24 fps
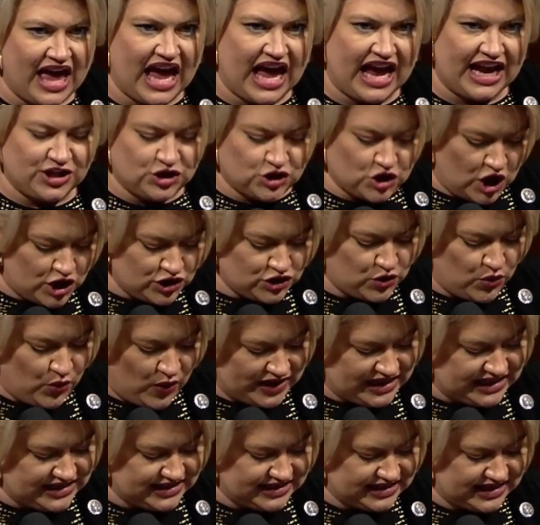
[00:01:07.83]
H.R.
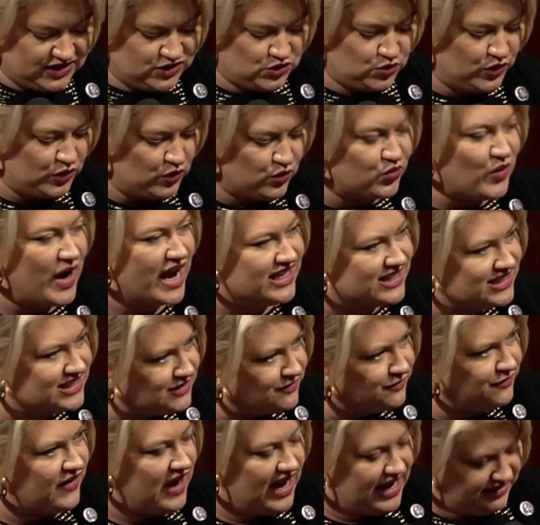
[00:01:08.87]
26 would
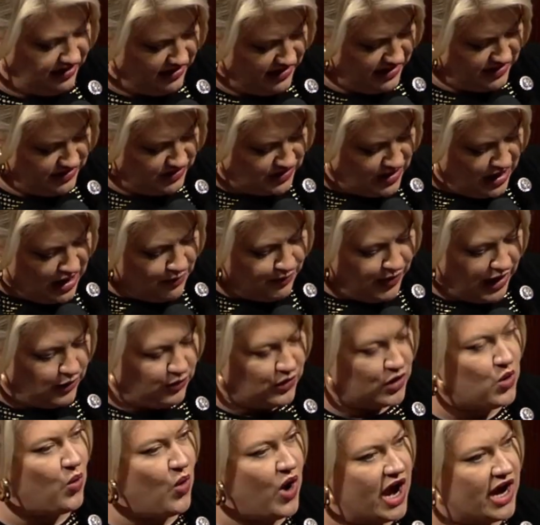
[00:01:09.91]
rectify this by
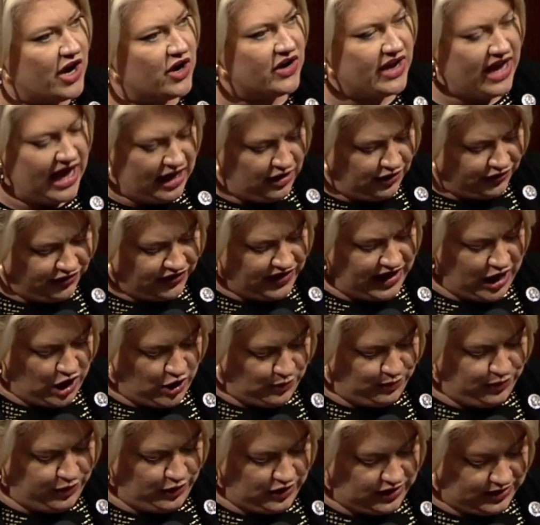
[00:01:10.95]
requiring healthcare